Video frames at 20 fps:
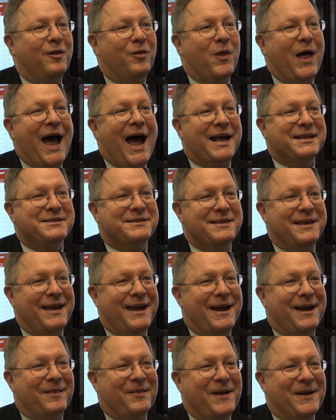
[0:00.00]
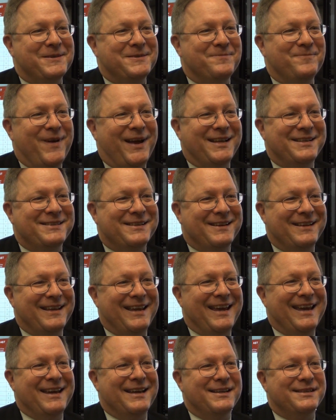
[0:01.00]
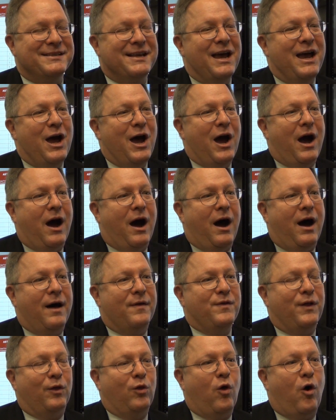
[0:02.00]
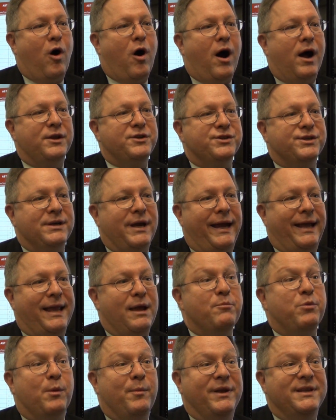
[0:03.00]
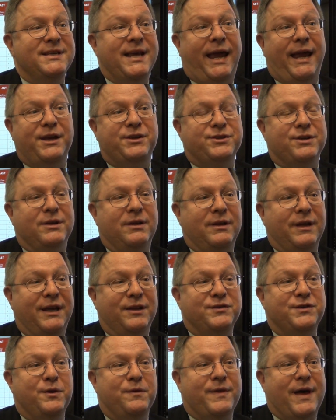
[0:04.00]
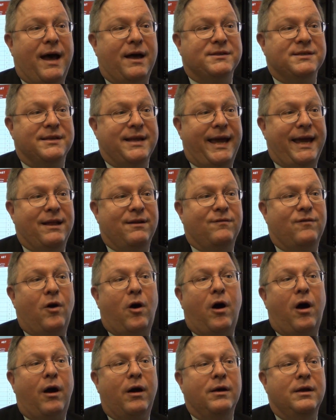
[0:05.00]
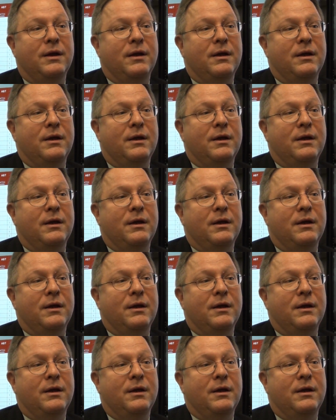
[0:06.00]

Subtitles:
Last thing I'd like to mention is the launch and implementation in 2008 of our